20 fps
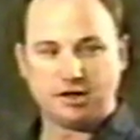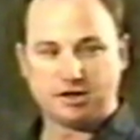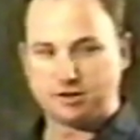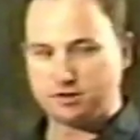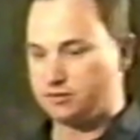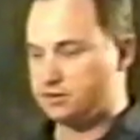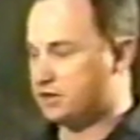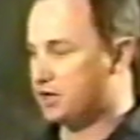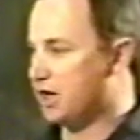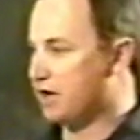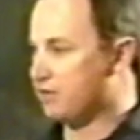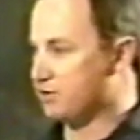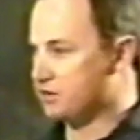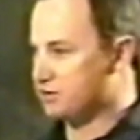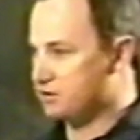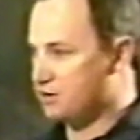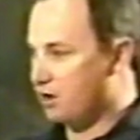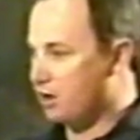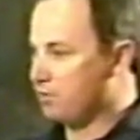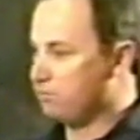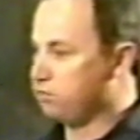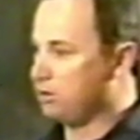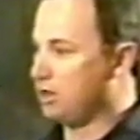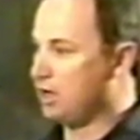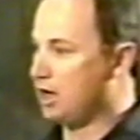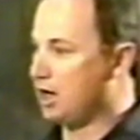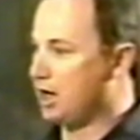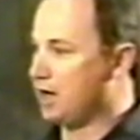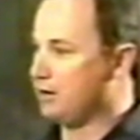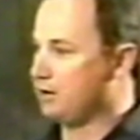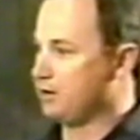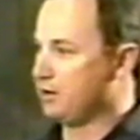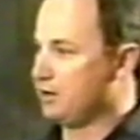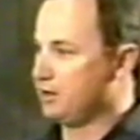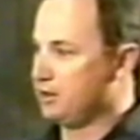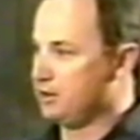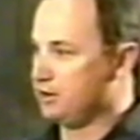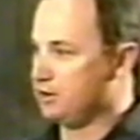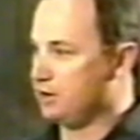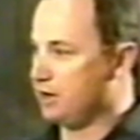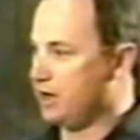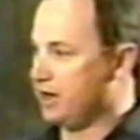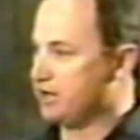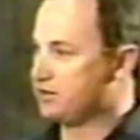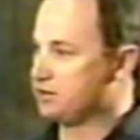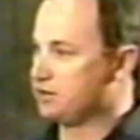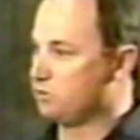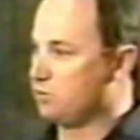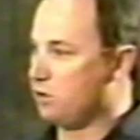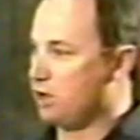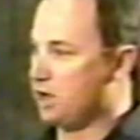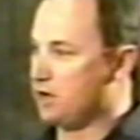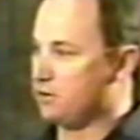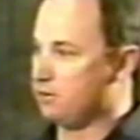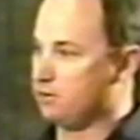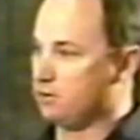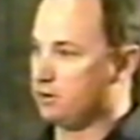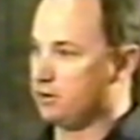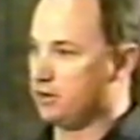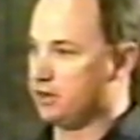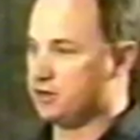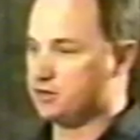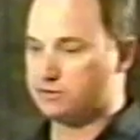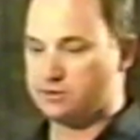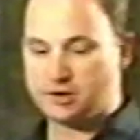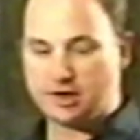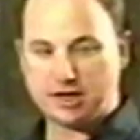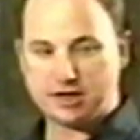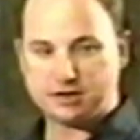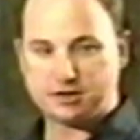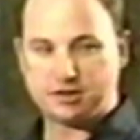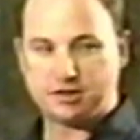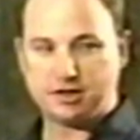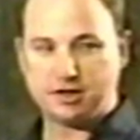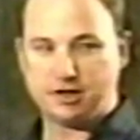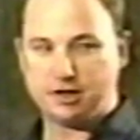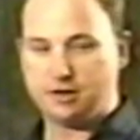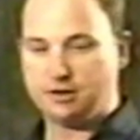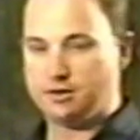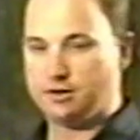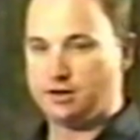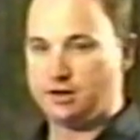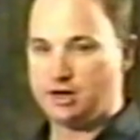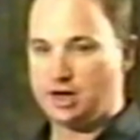So what you have is start plot, your X and Y coordinates with ST,